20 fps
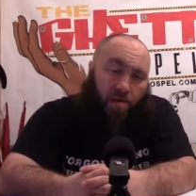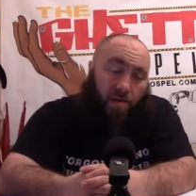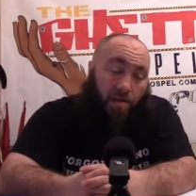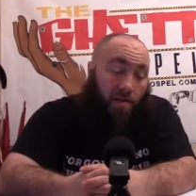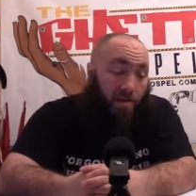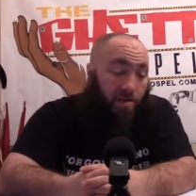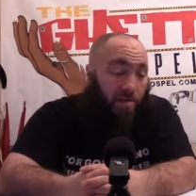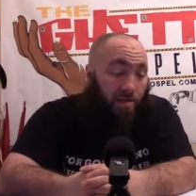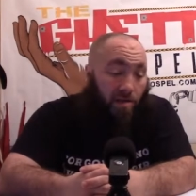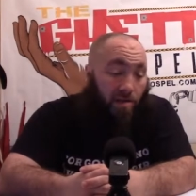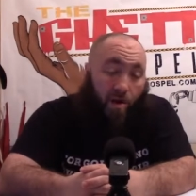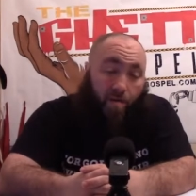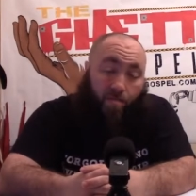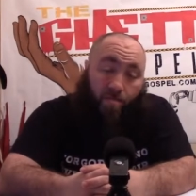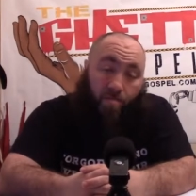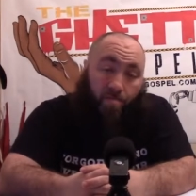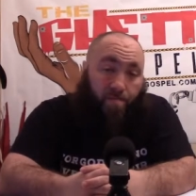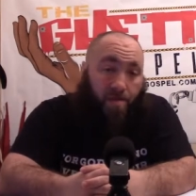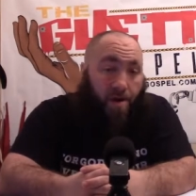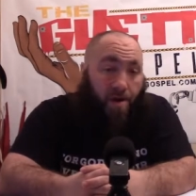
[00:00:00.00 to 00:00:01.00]
He's
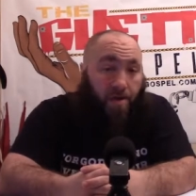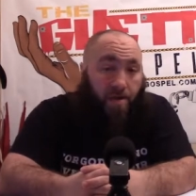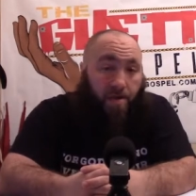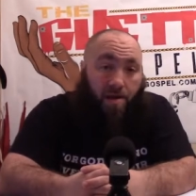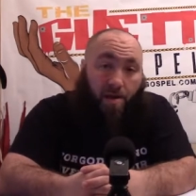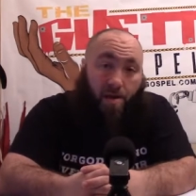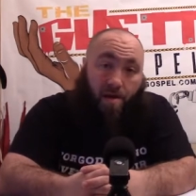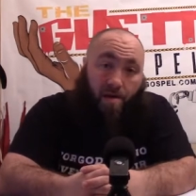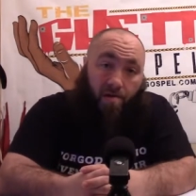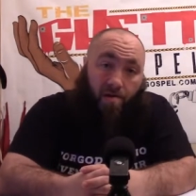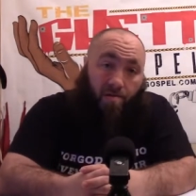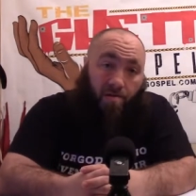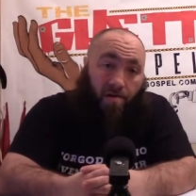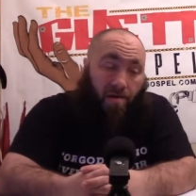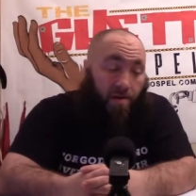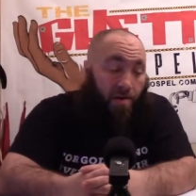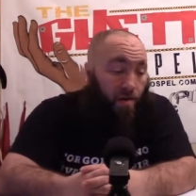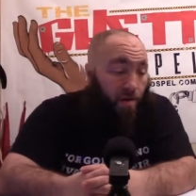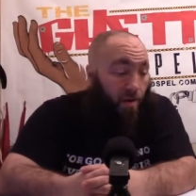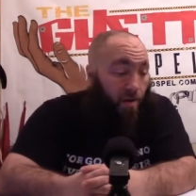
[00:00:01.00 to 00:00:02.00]
coming back, y'all,
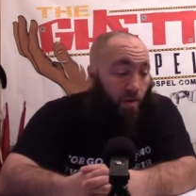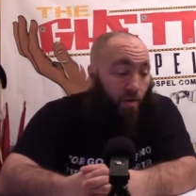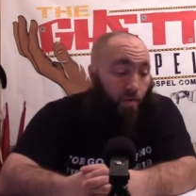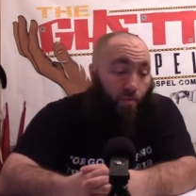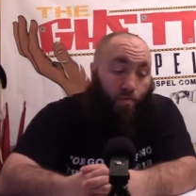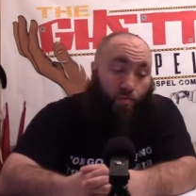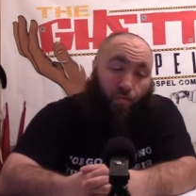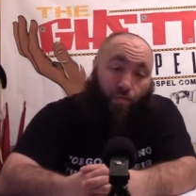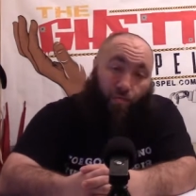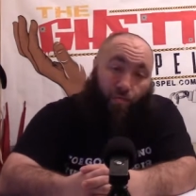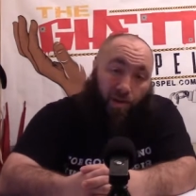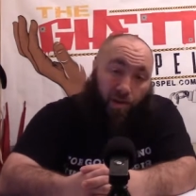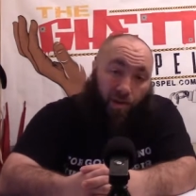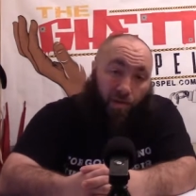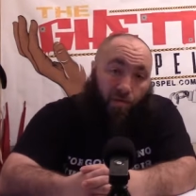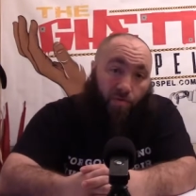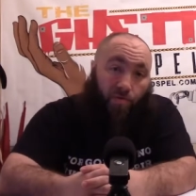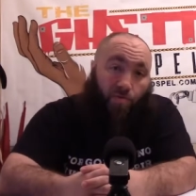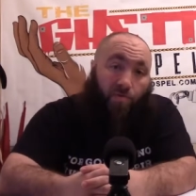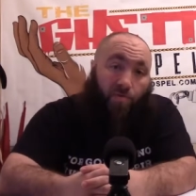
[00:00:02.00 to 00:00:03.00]

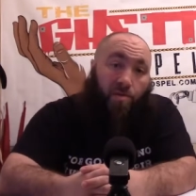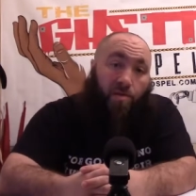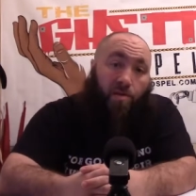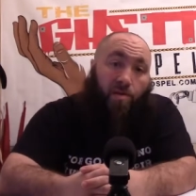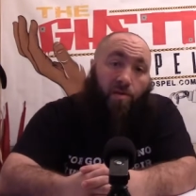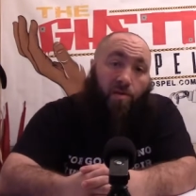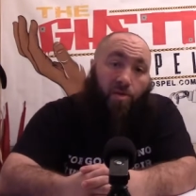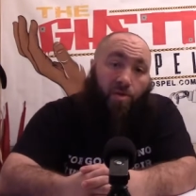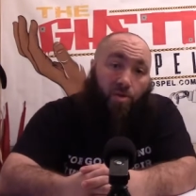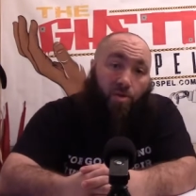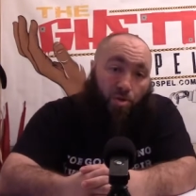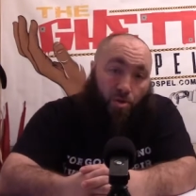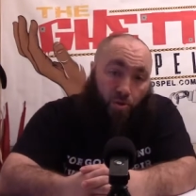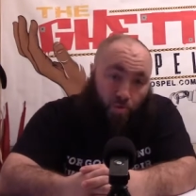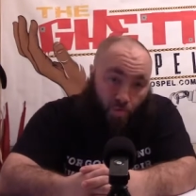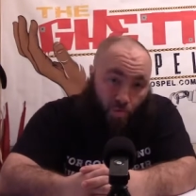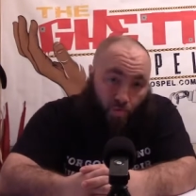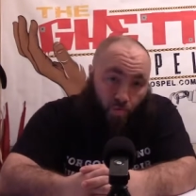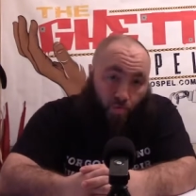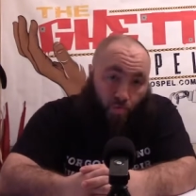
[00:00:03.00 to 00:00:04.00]
real
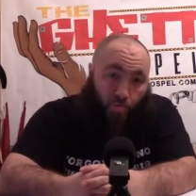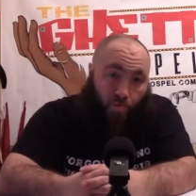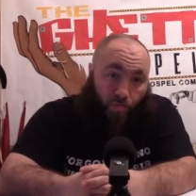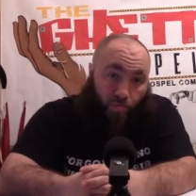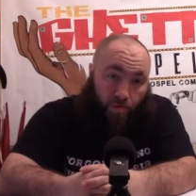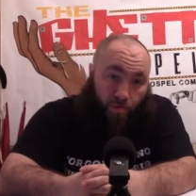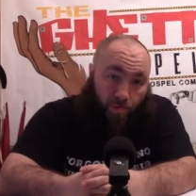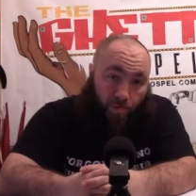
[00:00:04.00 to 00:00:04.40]
soon.